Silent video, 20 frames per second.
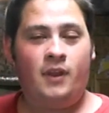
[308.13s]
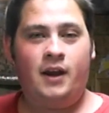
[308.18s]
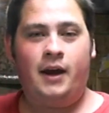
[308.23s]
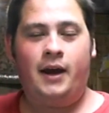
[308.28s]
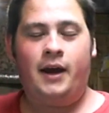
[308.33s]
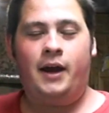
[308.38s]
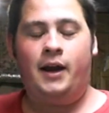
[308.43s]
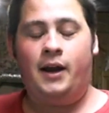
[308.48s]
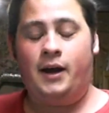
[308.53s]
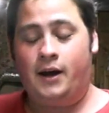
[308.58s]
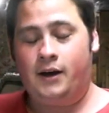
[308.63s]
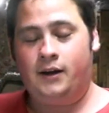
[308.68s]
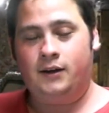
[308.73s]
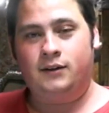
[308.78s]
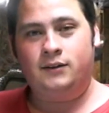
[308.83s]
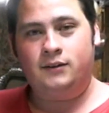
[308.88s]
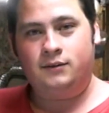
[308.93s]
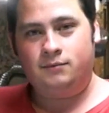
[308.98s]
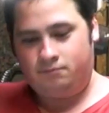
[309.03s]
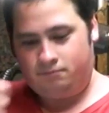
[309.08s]
and uh,
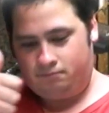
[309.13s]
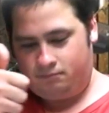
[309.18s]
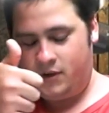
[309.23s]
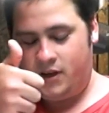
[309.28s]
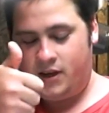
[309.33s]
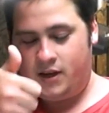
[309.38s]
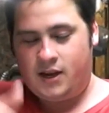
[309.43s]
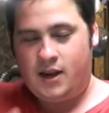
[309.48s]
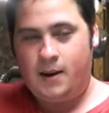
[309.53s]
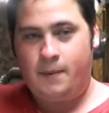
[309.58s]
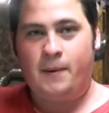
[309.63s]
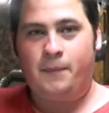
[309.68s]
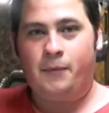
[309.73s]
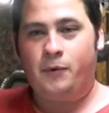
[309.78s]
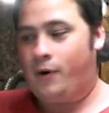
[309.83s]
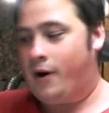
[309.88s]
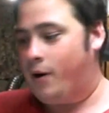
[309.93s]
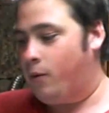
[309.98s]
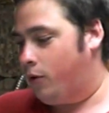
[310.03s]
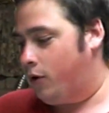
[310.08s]
keep up
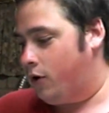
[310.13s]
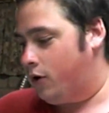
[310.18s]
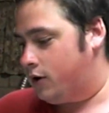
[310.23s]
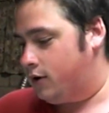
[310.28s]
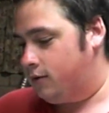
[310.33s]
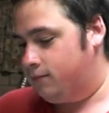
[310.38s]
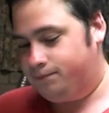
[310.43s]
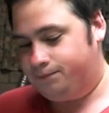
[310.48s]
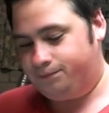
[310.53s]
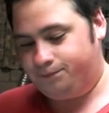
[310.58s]
the great work.